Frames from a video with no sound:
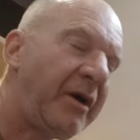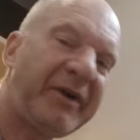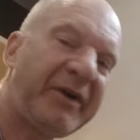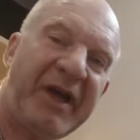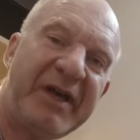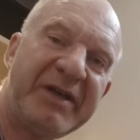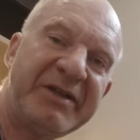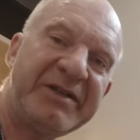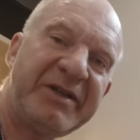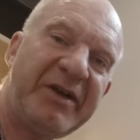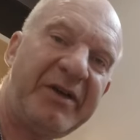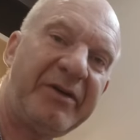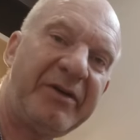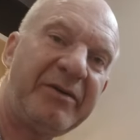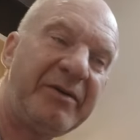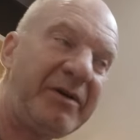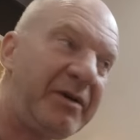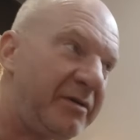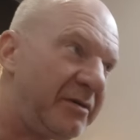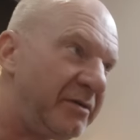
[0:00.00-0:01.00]
Okay,
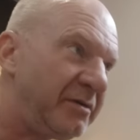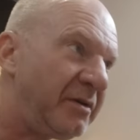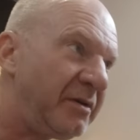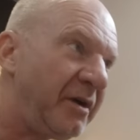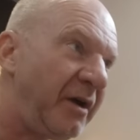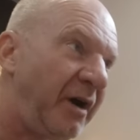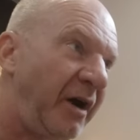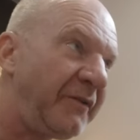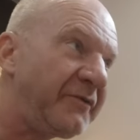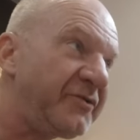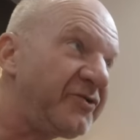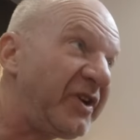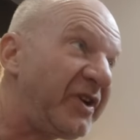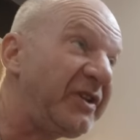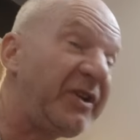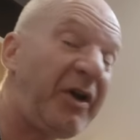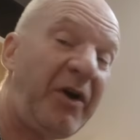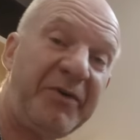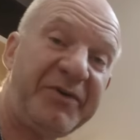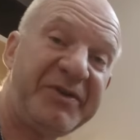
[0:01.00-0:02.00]
so I've
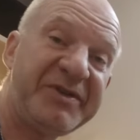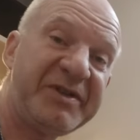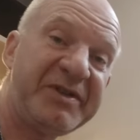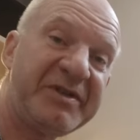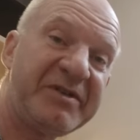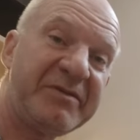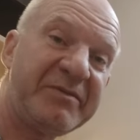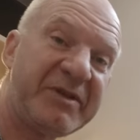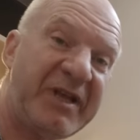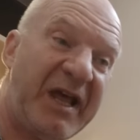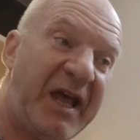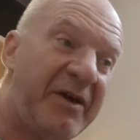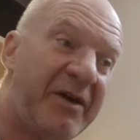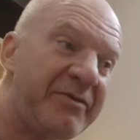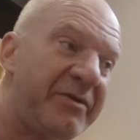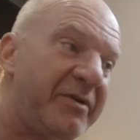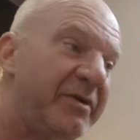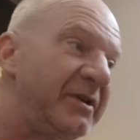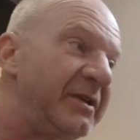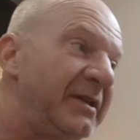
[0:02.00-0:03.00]
drained the whole system
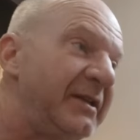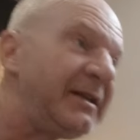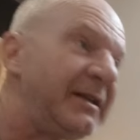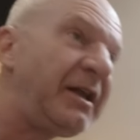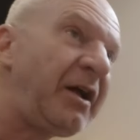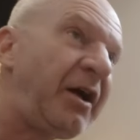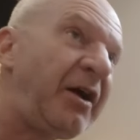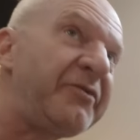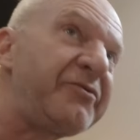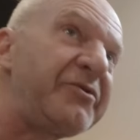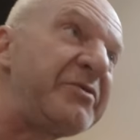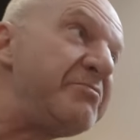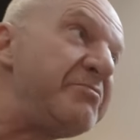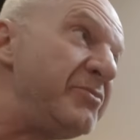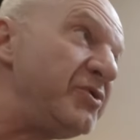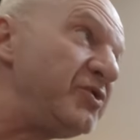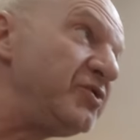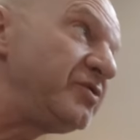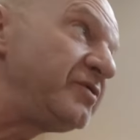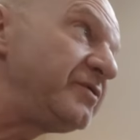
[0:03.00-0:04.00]
down. I've
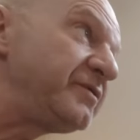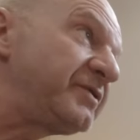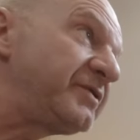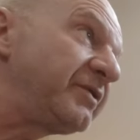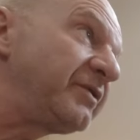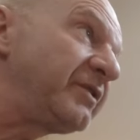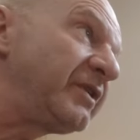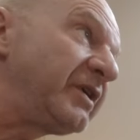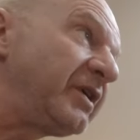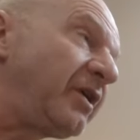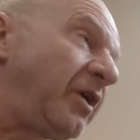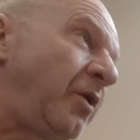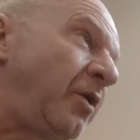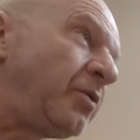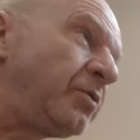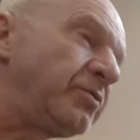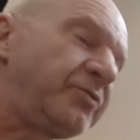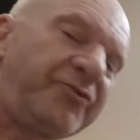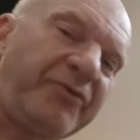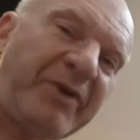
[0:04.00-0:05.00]
removed the
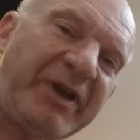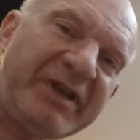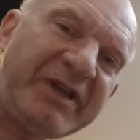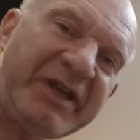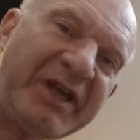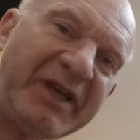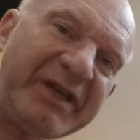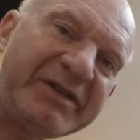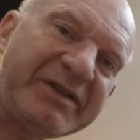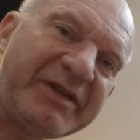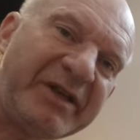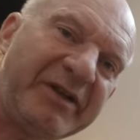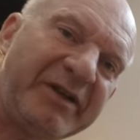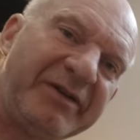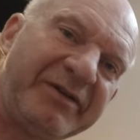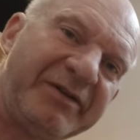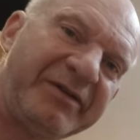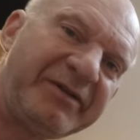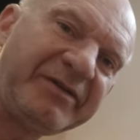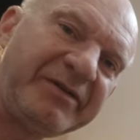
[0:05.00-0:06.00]
old radiator